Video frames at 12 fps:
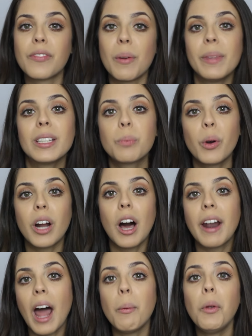From this point
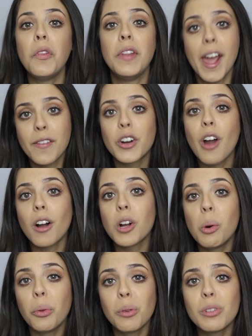on, I will never not
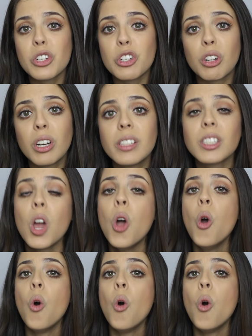go through insurance